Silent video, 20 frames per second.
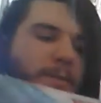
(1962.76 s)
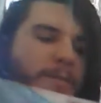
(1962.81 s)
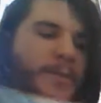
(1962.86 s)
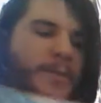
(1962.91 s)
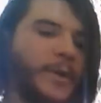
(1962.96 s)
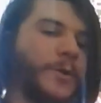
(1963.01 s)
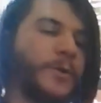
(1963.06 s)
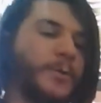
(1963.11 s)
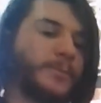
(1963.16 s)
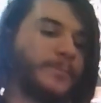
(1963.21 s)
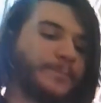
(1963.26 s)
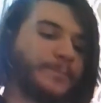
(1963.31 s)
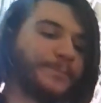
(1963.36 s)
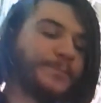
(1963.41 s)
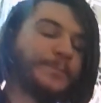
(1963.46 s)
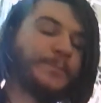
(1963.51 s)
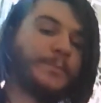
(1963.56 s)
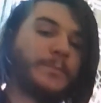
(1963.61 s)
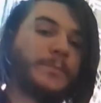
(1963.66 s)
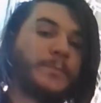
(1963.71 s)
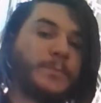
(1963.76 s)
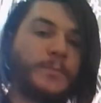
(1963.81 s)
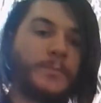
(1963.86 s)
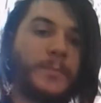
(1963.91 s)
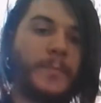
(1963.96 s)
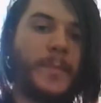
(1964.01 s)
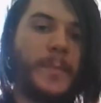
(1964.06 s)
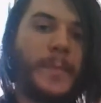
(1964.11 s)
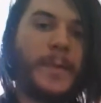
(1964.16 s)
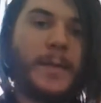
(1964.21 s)
So
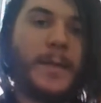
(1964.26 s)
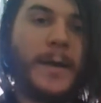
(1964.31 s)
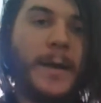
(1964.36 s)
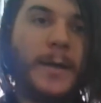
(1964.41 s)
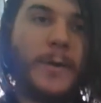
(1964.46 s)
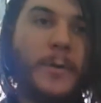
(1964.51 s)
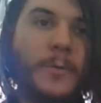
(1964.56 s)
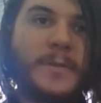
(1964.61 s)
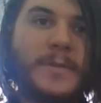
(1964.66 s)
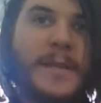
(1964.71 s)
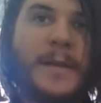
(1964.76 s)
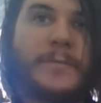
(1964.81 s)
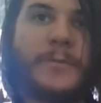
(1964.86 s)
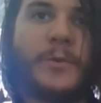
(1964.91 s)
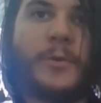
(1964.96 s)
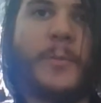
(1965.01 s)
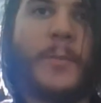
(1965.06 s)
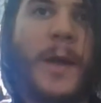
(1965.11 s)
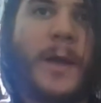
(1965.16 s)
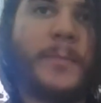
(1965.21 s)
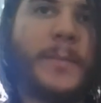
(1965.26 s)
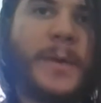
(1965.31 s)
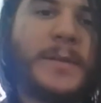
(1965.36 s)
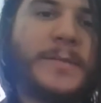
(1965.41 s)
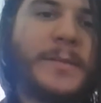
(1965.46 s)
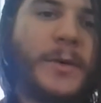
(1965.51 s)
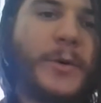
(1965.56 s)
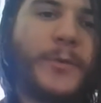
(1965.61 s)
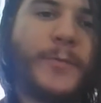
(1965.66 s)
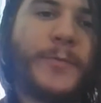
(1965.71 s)
I always have to remind
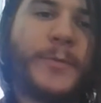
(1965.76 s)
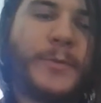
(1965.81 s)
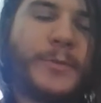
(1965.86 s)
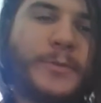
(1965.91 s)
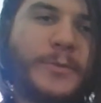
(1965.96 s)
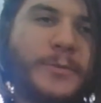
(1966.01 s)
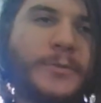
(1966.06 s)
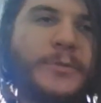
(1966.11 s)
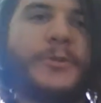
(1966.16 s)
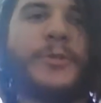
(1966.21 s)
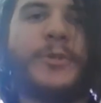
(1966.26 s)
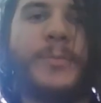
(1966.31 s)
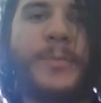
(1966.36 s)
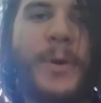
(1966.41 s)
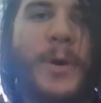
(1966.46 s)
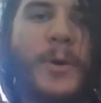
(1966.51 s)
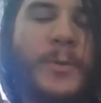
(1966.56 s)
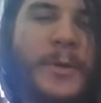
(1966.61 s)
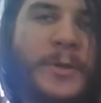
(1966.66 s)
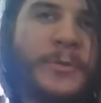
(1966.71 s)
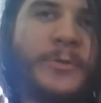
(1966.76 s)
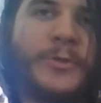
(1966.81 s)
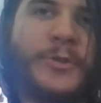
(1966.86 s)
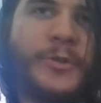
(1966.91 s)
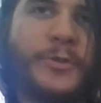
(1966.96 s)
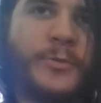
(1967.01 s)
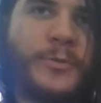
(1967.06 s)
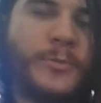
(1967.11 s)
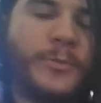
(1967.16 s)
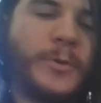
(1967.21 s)
myself, Dupo and
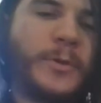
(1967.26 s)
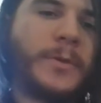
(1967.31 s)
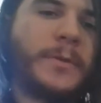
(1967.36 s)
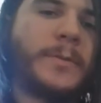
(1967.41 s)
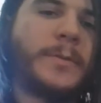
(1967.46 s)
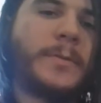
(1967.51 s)
Dude,